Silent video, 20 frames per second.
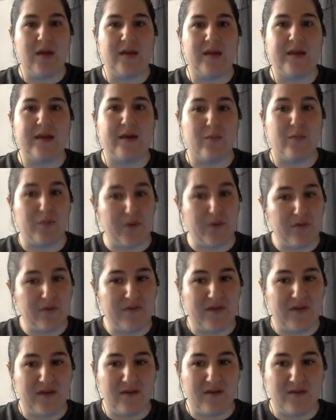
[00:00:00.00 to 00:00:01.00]
Now,
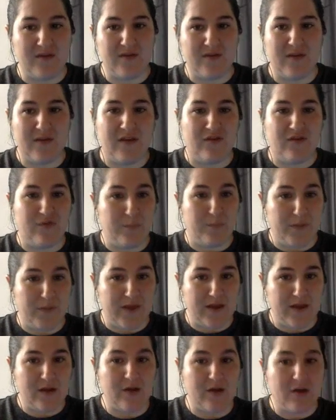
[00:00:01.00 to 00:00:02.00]
proteins, each
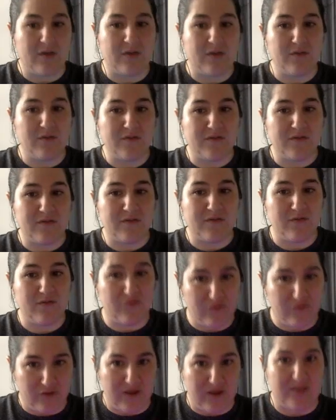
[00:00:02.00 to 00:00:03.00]
bead on those
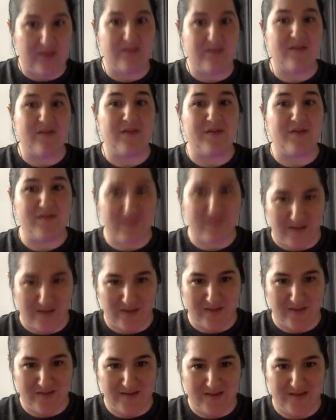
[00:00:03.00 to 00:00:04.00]
strands on those
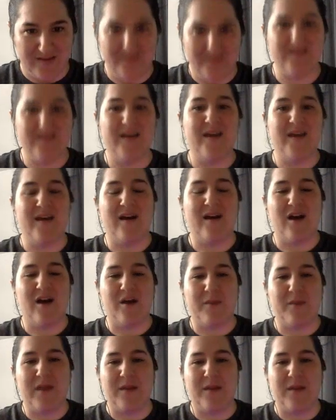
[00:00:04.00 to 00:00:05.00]
necklaces,
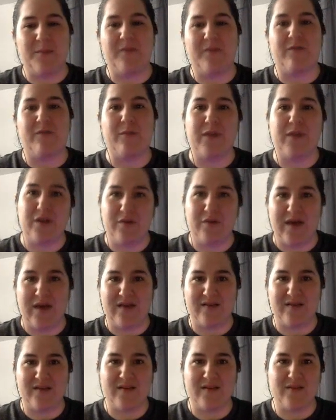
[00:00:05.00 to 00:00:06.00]
are made up of amino
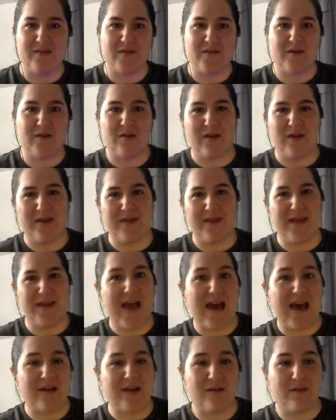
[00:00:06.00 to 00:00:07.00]
acids. They're like the
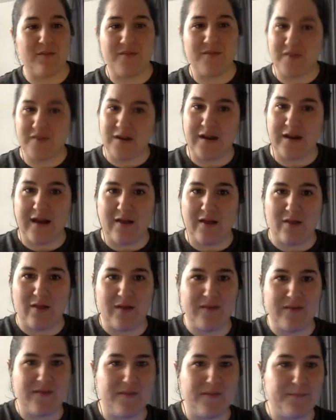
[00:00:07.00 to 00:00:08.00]
atoms in a
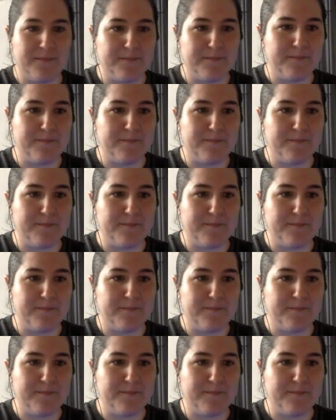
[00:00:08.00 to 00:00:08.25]
necklace.